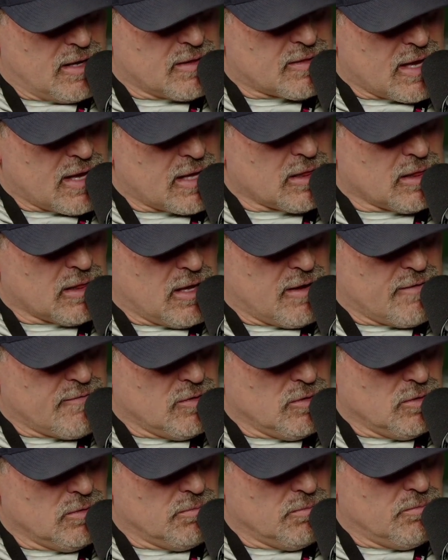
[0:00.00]
that
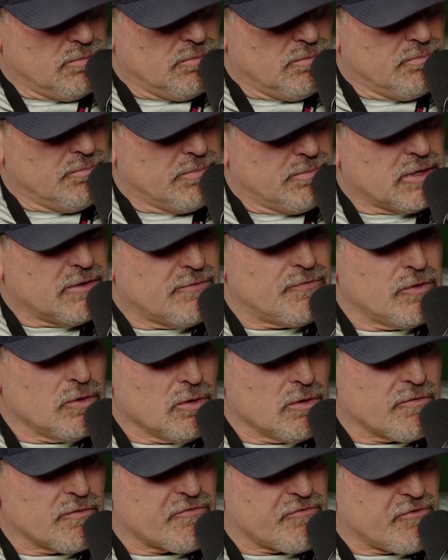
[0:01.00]
level. But if you're
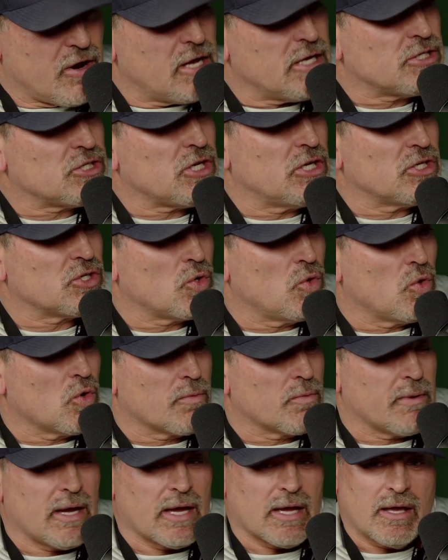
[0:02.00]
a franchise
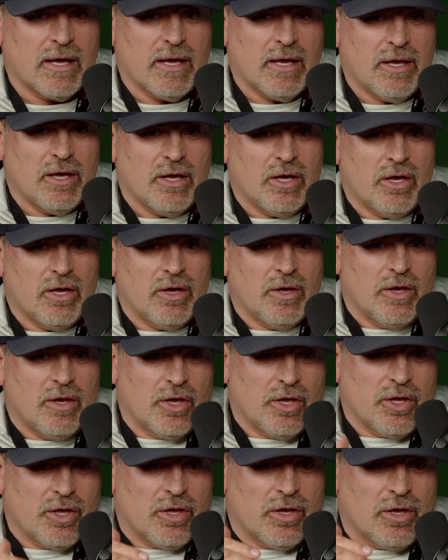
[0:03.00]
quarterback,
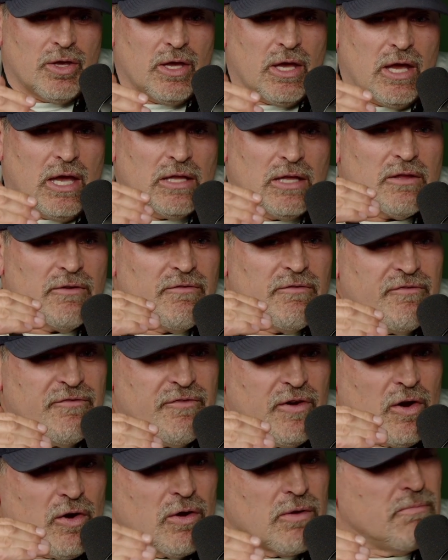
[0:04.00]
at the
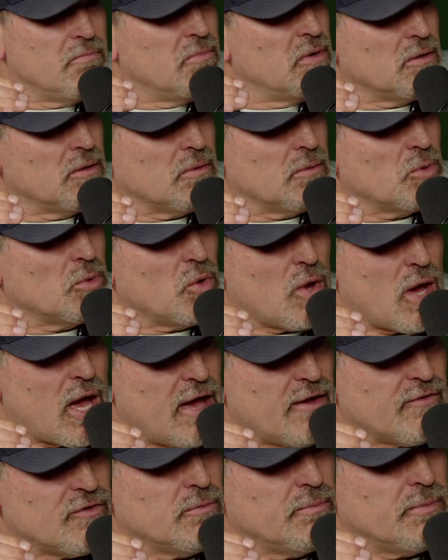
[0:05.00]
very minimum, you
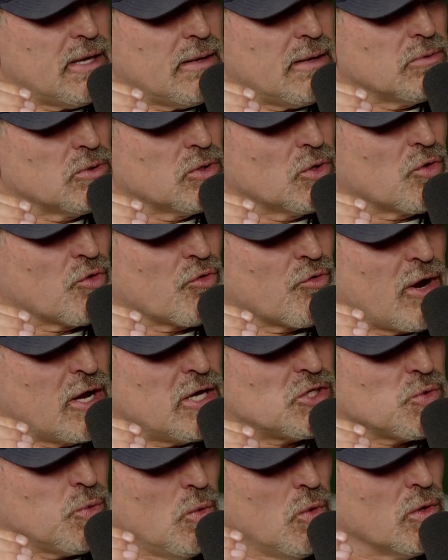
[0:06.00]
have to be able to
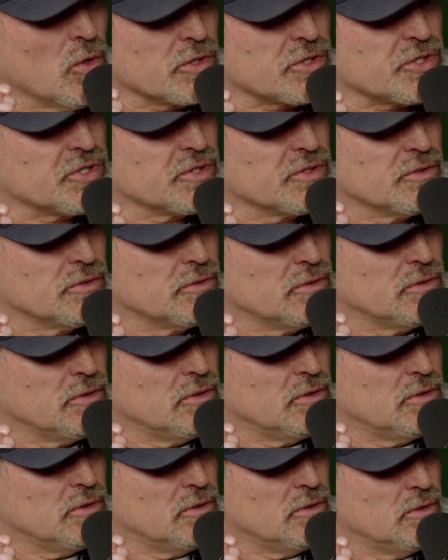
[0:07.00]
erase warts.
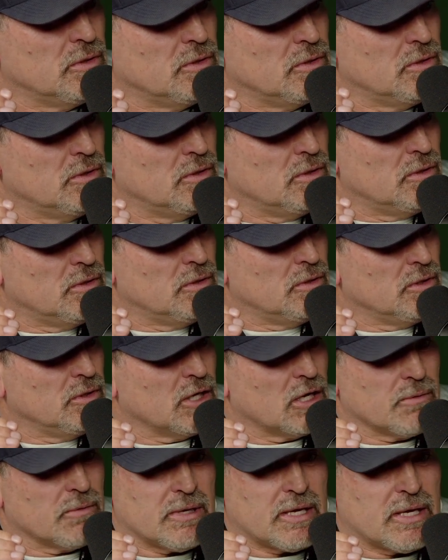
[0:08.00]
You
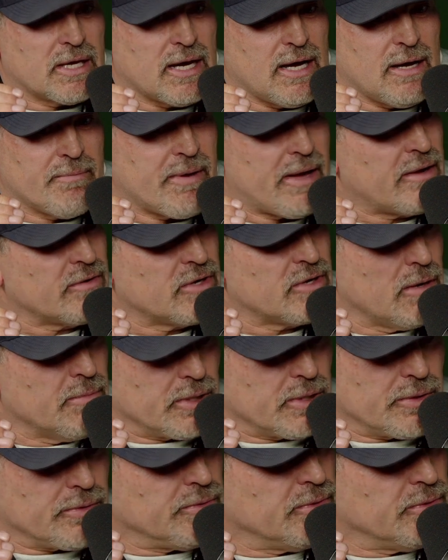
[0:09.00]
got to be compound W.